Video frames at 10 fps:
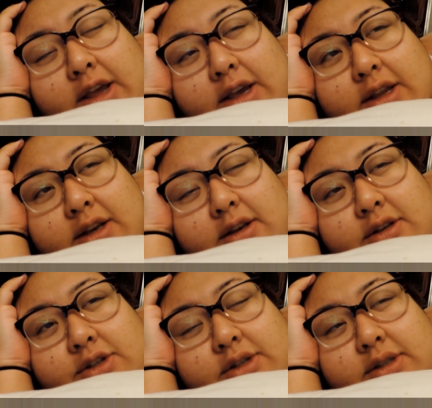I
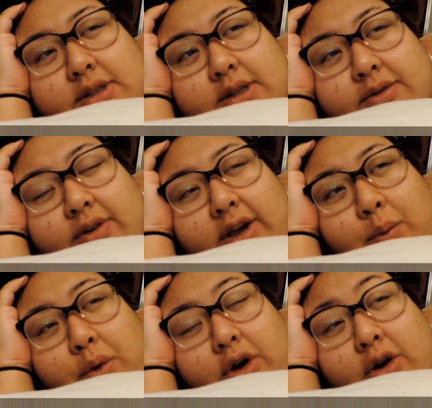can just, if I
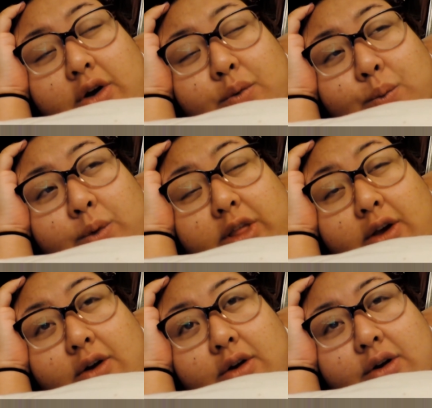work really
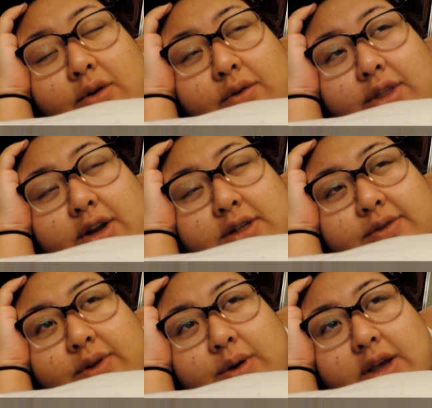hard over the next
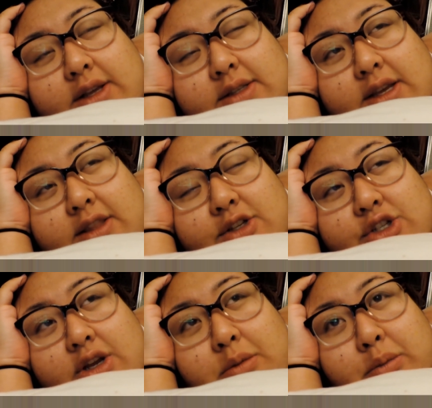few days, hit the
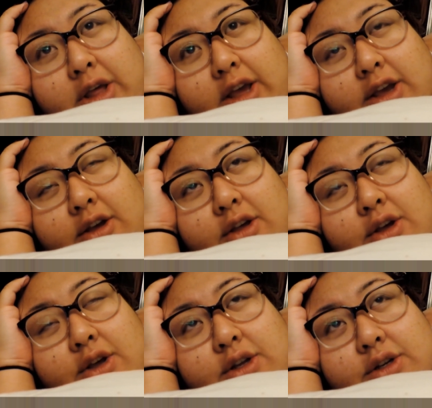gym like
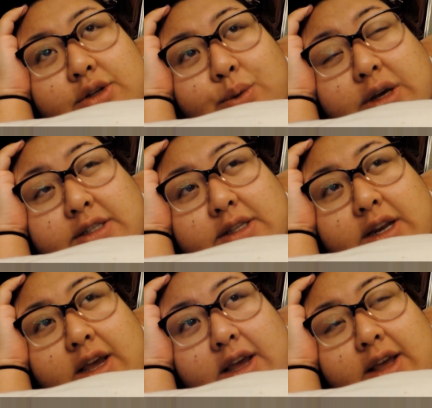twice a
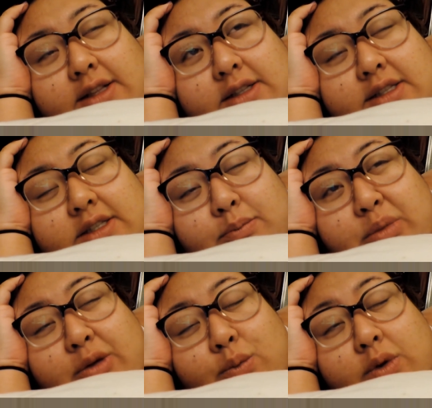day and
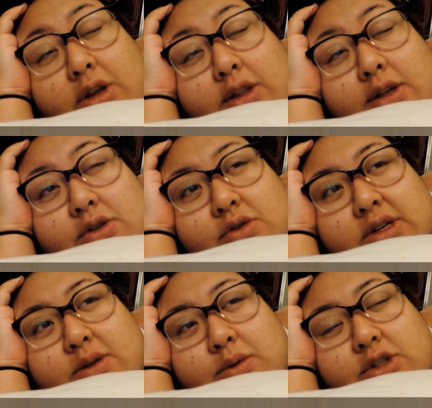be really
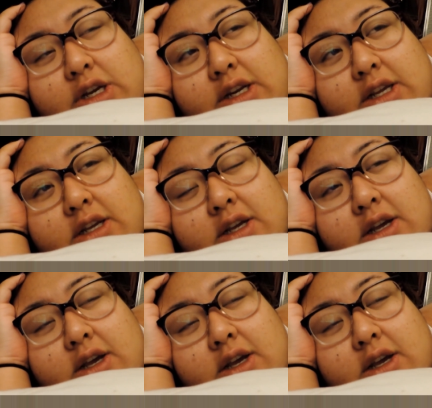strict with Jenny,